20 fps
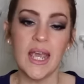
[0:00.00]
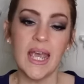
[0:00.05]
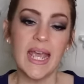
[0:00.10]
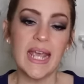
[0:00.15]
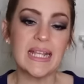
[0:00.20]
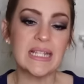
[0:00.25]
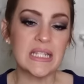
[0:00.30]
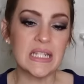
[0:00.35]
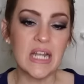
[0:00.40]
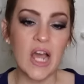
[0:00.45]

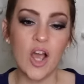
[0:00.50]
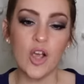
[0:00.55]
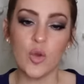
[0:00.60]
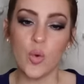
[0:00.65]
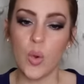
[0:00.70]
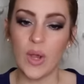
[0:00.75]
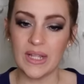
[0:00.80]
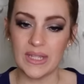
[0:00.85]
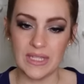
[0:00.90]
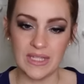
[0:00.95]
it's not
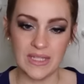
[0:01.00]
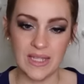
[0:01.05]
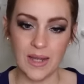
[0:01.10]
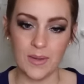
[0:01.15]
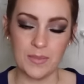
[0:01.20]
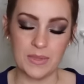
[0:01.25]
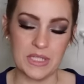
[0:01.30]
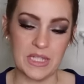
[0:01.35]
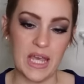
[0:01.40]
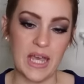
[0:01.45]
quite the same
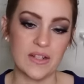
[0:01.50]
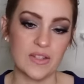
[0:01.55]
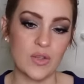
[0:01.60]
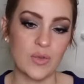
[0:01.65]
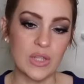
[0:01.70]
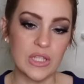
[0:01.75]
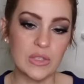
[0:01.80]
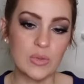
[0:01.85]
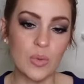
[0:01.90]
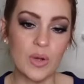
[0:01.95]
as that. So
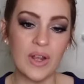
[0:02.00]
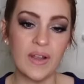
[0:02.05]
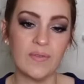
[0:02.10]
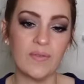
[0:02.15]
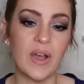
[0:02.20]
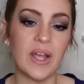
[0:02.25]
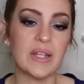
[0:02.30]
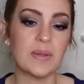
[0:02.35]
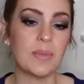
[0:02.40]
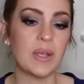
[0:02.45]
this one I
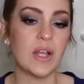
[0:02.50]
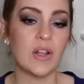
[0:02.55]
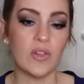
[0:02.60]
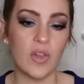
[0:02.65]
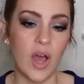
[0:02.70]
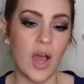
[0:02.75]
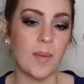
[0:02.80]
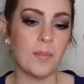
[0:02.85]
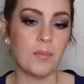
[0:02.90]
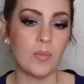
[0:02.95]
find to be a
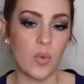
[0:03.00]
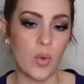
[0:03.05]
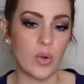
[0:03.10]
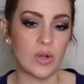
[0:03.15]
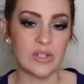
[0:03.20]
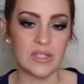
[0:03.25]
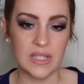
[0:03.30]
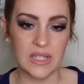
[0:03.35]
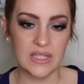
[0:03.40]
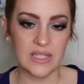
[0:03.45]
lot more
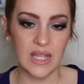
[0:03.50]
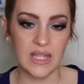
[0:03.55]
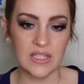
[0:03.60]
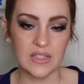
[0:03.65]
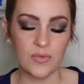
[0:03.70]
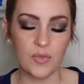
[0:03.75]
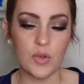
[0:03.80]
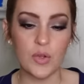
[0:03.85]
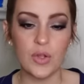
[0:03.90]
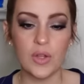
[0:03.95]

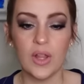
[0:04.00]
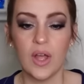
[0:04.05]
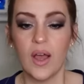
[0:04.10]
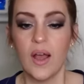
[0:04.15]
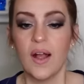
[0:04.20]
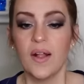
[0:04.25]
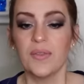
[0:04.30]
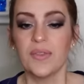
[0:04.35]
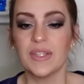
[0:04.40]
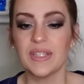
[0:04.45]
successful.
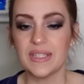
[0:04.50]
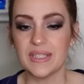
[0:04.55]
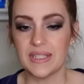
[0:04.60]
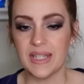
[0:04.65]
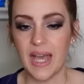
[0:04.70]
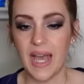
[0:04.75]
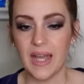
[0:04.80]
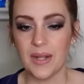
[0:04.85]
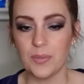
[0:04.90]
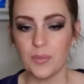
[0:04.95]
The
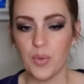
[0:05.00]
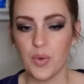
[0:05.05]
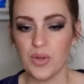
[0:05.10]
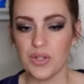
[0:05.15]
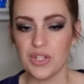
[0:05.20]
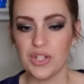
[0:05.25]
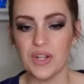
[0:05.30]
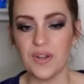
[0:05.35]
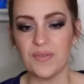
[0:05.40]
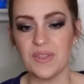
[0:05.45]
satin
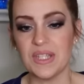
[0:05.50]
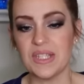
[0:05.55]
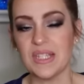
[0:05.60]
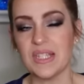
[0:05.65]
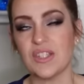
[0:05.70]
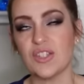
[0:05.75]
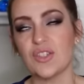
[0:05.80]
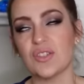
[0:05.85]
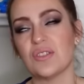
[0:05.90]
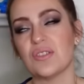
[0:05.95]
portion of this
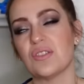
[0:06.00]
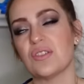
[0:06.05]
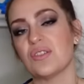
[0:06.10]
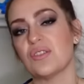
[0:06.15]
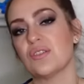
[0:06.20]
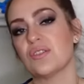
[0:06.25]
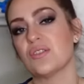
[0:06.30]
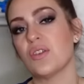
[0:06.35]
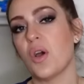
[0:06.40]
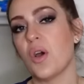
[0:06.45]
is just
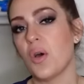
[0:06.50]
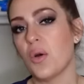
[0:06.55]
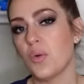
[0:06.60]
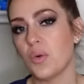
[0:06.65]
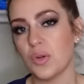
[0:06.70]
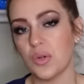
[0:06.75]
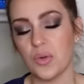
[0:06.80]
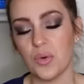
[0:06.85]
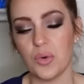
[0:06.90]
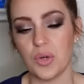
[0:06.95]

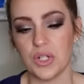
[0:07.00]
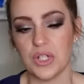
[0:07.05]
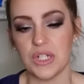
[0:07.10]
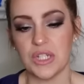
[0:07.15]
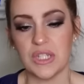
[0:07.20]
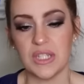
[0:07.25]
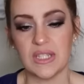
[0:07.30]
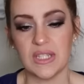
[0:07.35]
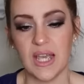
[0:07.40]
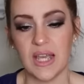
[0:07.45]
so gorgeous.
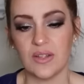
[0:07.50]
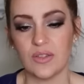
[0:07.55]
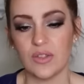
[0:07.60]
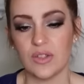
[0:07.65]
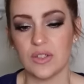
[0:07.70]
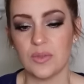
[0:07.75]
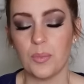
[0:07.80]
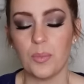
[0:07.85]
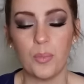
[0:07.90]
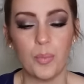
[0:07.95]
The satin
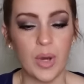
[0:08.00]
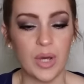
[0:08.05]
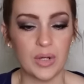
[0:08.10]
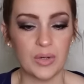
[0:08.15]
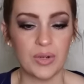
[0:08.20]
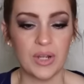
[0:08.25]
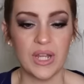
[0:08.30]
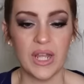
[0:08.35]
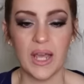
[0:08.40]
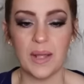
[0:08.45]
looks
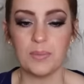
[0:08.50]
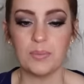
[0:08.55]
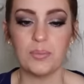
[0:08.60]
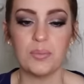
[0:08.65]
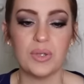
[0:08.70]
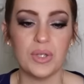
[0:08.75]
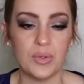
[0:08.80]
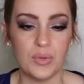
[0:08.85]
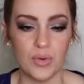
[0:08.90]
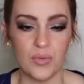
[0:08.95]
buttery and
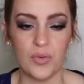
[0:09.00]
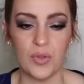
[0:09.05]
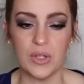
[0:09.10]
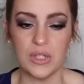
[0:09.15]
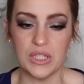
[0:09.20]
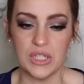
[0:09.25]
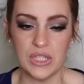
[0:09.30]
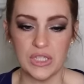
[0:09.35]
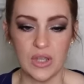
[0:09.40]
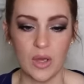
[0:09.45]
beautiful
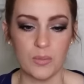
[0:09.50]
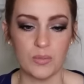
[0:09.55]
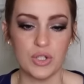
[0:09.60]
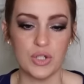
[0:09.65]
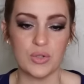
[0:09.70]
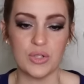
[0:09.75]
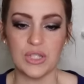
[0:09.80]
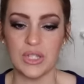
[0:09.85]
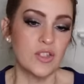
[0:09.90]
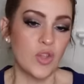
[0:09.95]
and
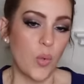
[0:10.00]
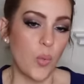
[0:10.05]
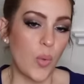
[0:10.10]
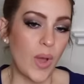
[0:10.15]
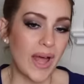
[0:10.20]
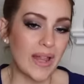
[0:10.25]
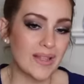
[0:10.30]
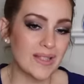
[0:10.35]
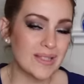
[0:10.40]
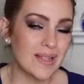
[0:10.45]
sumptuous. So
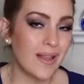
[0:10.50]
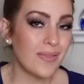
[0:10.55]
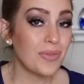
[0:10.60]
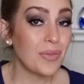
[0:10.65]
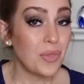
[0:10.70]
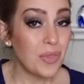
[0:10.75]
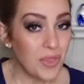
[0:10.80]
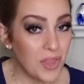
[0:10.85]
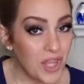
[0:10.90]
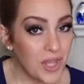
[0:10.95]
while it's not
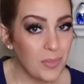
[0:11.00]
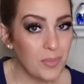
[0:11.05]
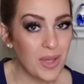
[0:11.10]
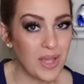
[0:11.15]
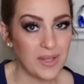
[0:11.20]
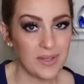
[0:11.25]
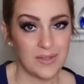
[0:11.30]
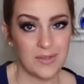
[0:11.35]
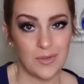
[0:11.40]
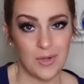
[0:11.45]
the
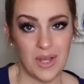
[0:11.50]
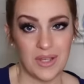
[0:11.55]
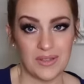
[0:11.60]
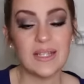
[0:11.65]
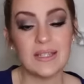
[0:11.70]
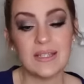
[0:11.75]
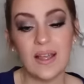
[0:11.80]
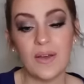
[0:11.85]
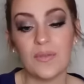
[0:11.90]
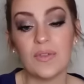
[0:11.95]
best dress,
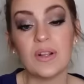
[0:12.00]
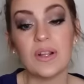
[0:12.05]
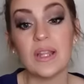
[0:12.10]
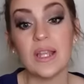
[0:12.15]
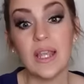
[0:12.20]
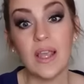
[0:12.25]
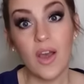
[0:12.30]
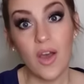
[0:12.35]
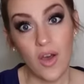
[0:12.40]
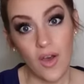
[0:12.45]
it's
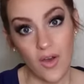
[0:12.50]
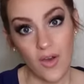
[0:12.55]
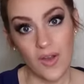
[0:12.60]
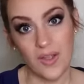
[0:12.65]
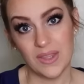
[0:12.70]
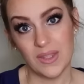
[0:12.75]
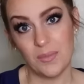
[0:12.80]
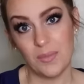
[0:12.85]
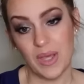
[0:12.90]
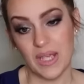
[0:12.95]
definitely on
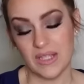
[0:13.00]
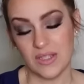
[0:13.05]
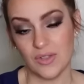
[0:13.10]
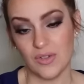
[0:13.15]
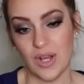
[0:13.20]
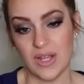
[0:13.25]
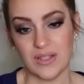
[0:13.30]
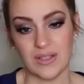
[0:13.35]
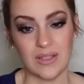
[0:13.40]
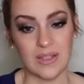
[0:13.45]
the best
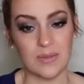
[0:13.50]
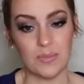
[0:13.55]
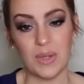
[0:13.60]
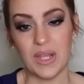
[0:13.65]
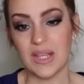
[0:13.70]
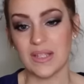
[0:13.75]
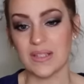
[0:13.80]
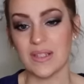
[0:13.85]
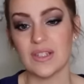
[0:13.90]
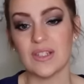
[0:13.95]
dress list
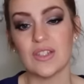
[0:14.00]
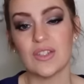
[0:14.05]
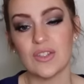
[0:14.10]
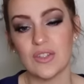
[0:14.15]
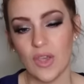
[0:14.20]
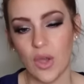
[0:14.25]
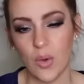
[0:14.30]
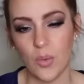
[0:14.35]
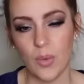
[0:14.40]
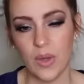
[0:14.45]
because it's
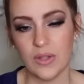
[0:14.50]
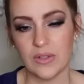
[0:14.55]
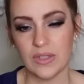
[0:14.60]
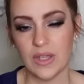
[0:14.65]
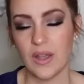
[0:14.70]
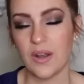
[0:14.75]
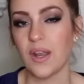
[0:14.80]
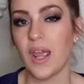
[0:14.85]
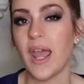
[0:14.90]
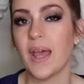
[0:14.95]
so well
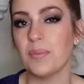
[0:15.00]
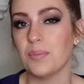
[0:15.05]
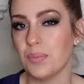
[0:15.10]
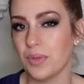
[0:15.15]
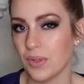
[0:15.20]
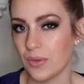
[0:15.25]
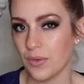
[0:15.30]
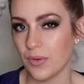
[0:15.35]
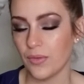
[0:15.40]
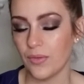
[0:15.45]
done and
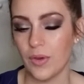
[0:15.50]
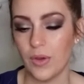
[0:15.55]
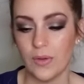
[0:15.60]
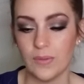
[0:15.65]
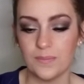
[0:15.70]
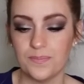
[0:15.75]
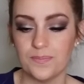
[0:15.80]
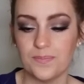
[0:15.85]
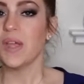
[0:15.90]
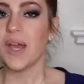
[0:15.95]
beautiful
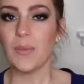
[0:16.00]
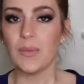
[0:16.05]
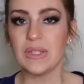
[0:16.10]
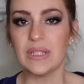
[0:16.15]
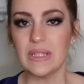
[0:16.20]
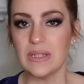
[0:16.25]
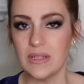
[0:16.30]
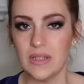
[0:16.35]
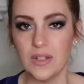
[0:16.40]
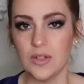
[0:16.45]
that was
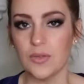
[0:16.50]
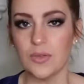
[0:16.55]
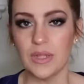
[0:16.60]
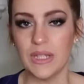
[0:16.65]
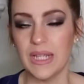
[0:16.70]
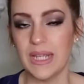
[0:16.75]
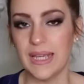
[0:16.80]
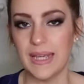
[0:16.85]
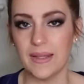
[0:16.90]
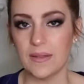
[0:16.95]

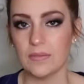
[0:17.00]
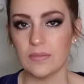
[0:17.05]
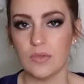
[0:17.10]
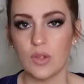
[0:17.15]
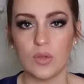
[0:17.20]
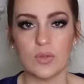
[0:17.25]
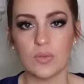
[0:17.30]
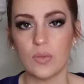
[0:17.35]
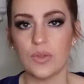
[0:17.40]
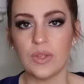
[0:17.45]
literally it.
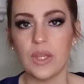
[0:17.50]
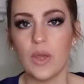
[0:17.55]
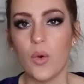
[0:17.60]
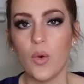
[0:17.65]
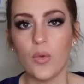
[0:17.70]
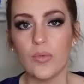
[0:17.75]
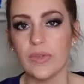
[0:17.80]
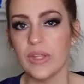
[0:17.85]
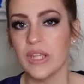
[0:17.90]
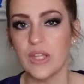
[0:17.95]
Those were the
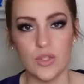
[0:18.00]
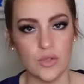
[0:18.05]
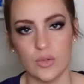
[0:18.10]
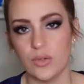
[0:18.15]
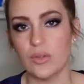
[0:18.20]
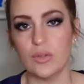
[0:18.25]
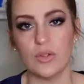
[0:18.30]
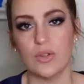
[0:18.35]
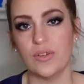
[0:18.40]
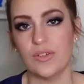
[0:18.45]
only
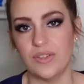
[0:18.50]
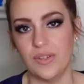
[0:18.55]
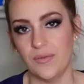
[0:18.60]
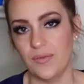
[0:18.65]
good looks of